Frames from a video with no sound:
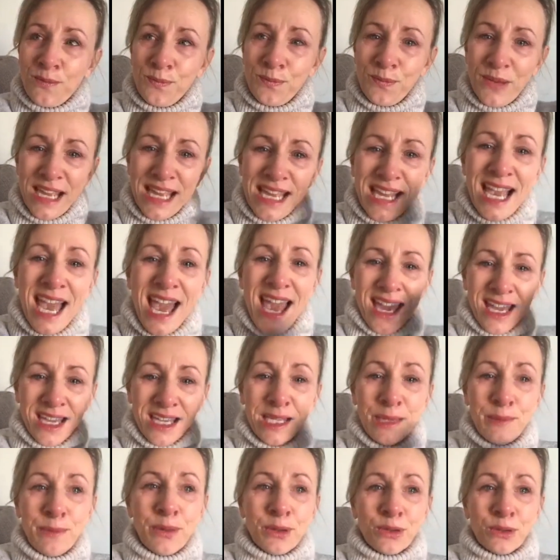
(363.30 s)
Being
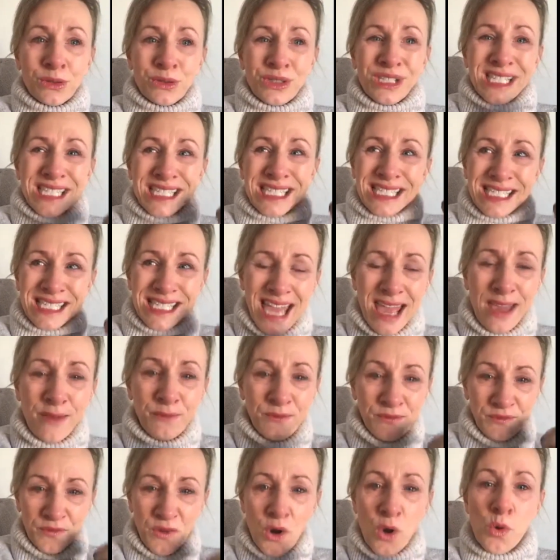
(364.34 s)
able to step
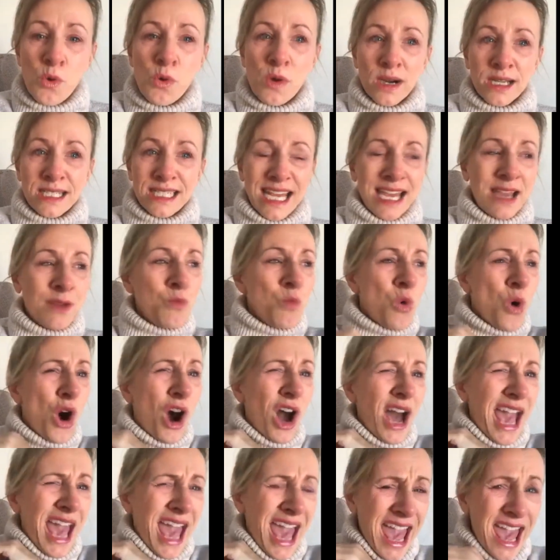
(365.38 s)
forward in
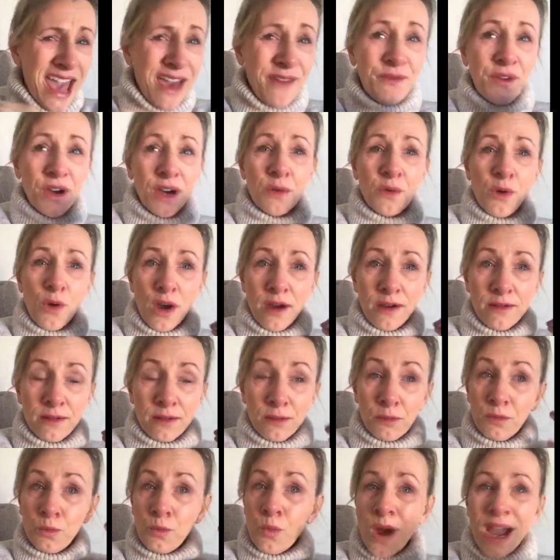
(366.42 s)
whatever
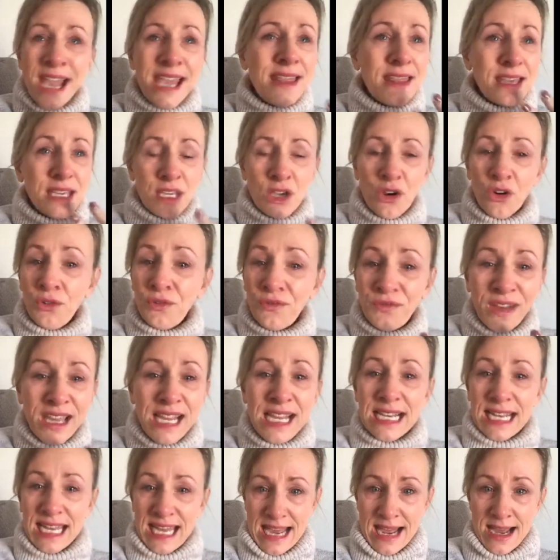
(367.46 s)
way that you're
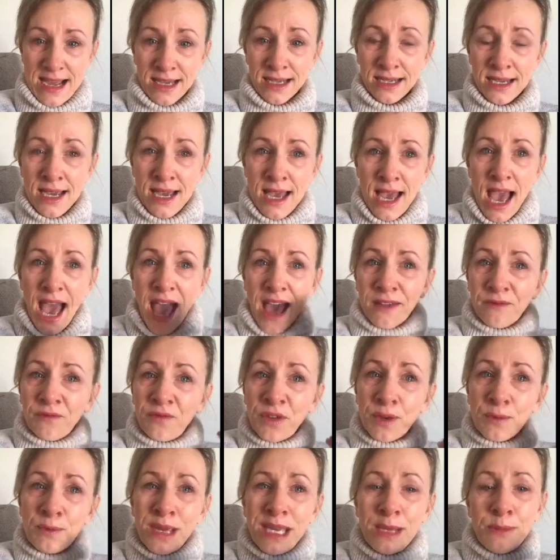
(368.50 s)
feeling and
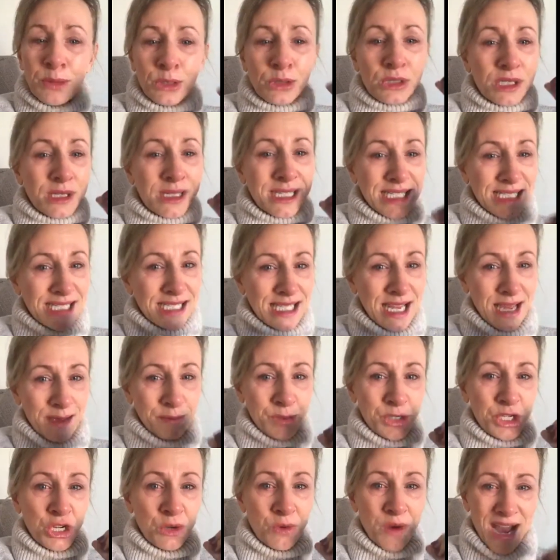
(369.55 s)
for people to
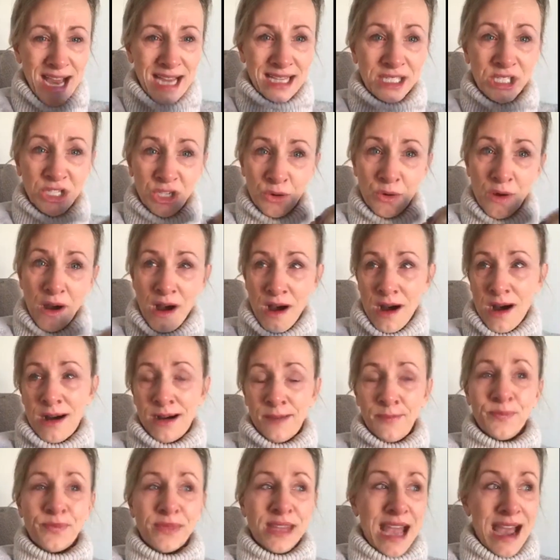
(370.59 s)
accept you as you
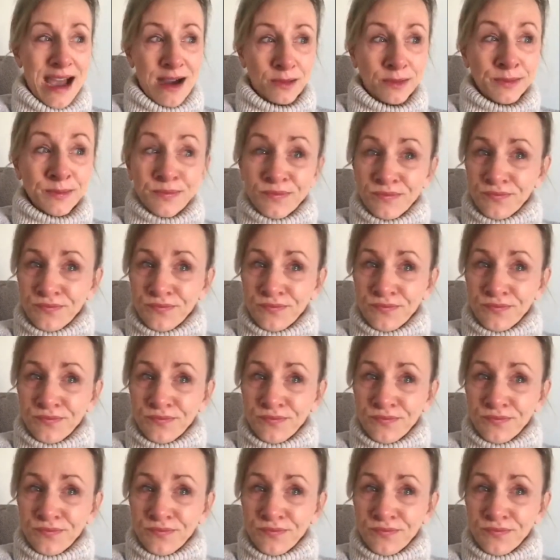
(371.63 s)
are. Now,